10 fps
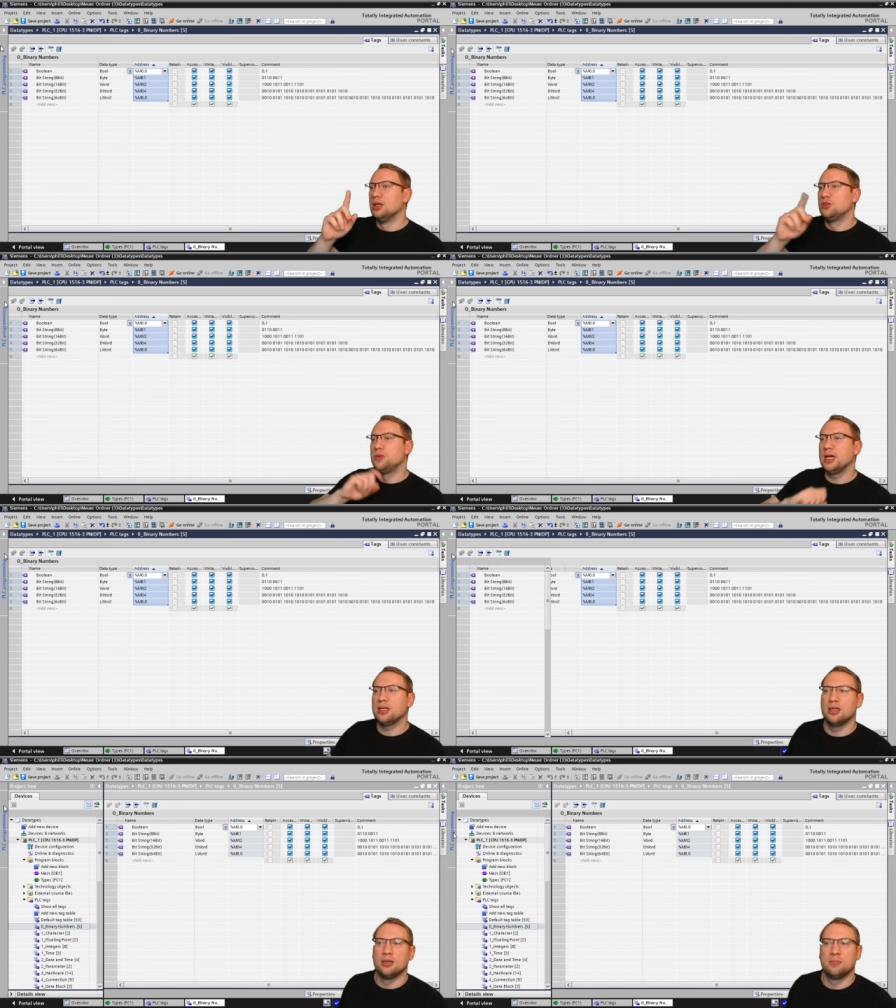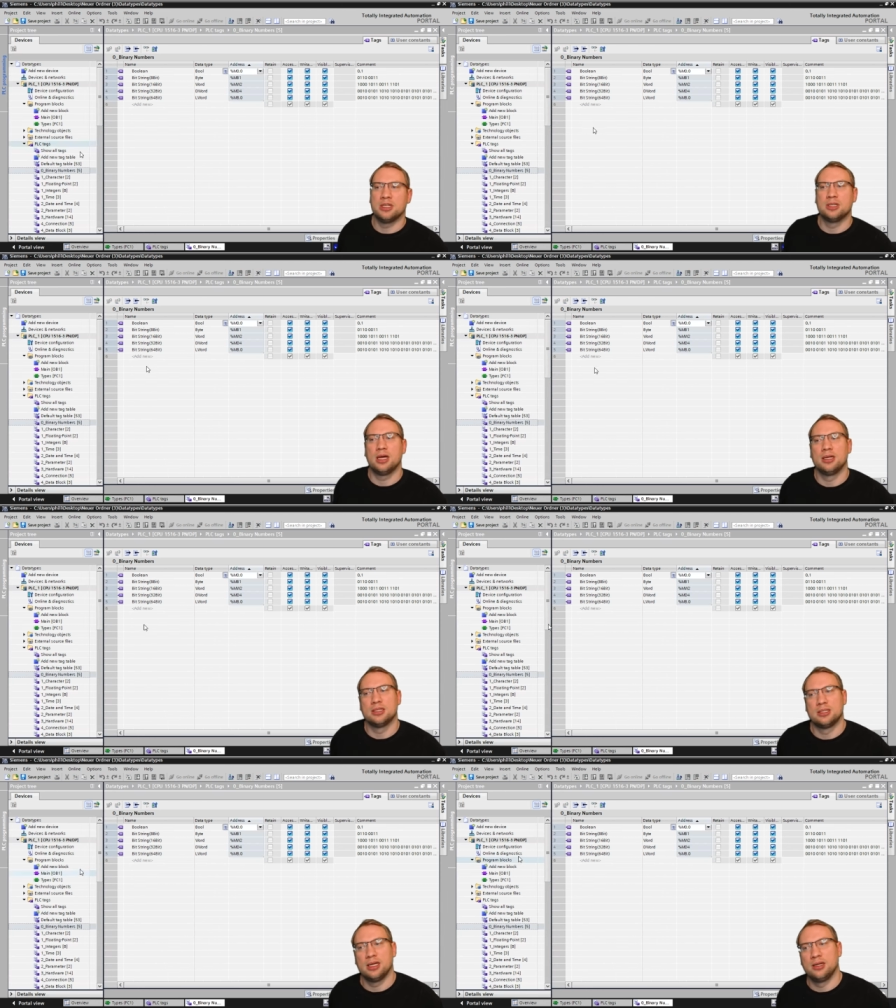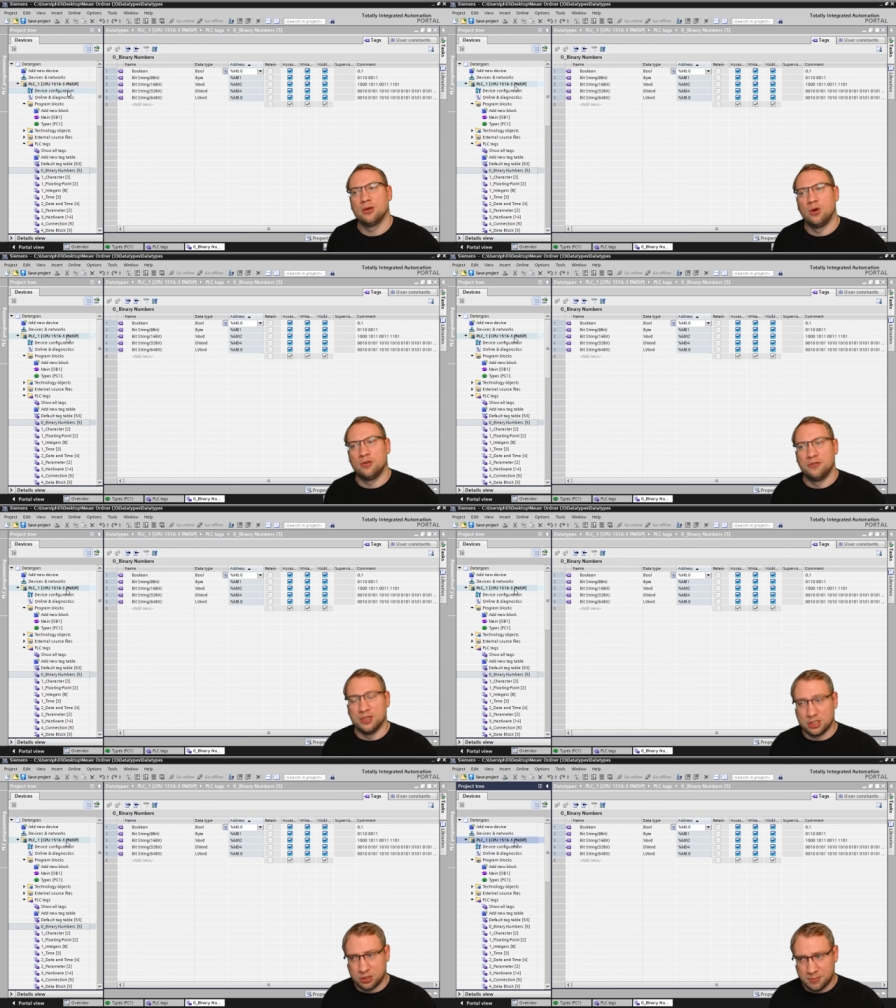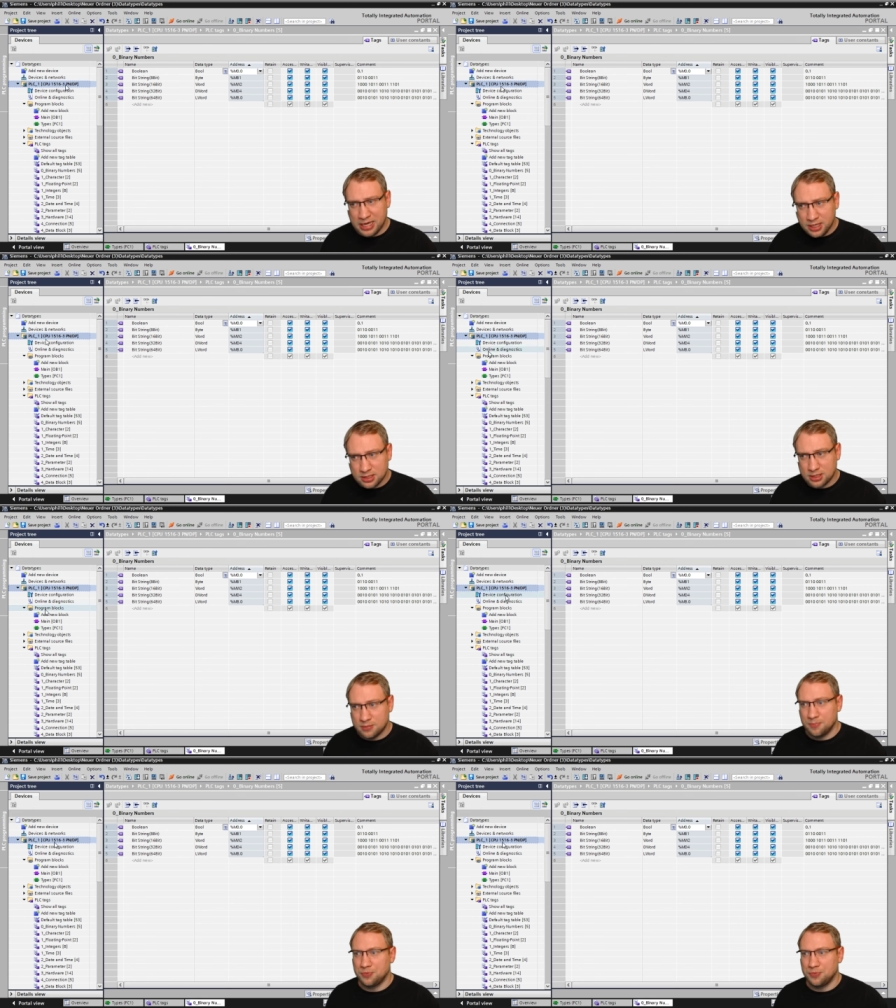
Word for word: To get a better understanding of the space,